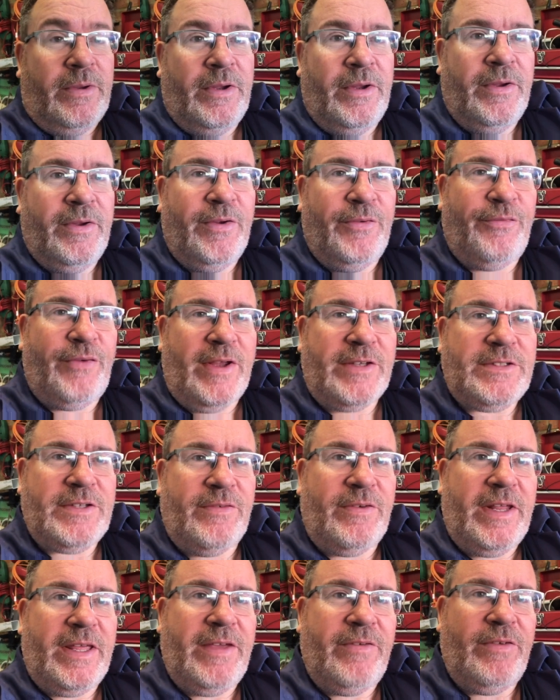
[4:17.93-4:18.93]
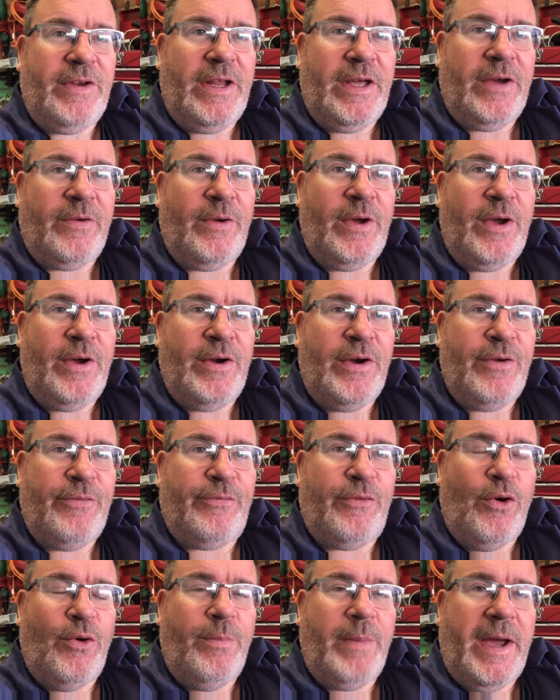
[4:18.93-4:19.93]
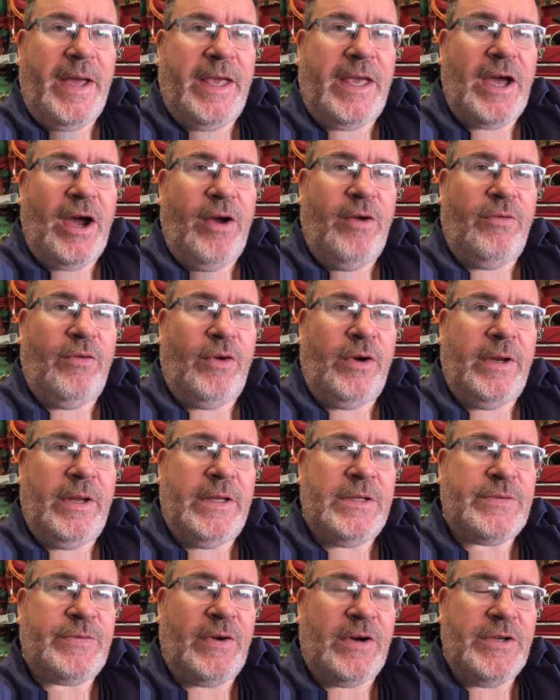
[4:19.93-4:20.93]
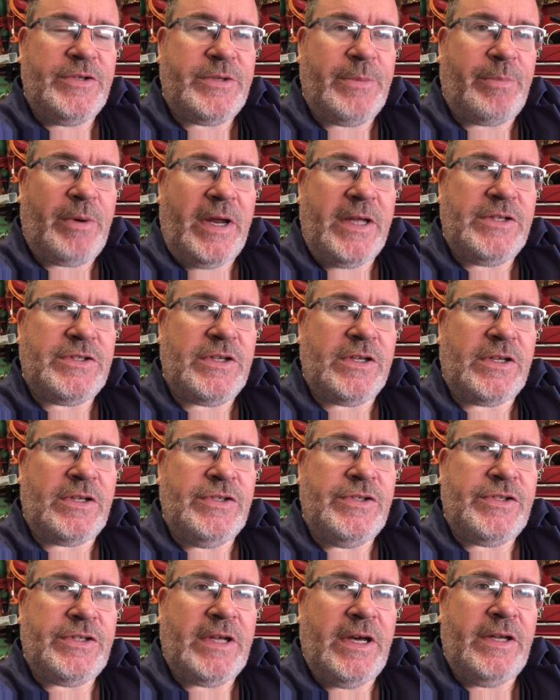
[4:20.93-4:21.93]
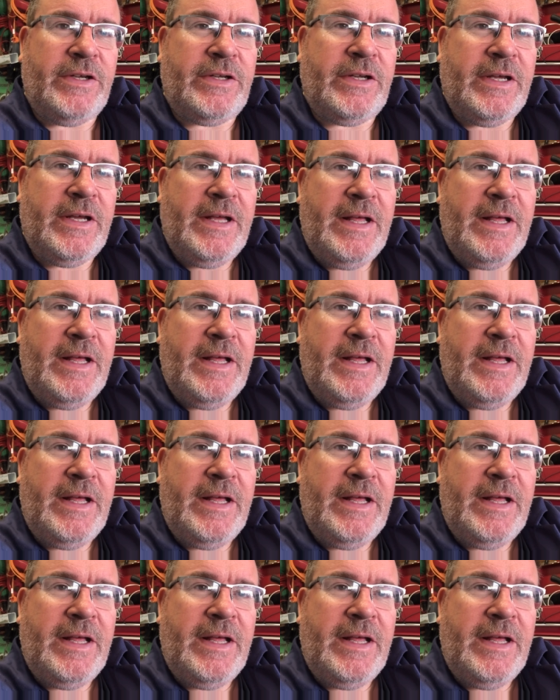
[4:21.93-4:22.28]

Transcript: effectively giving it a, a full makeover as far as the brakes are concerned.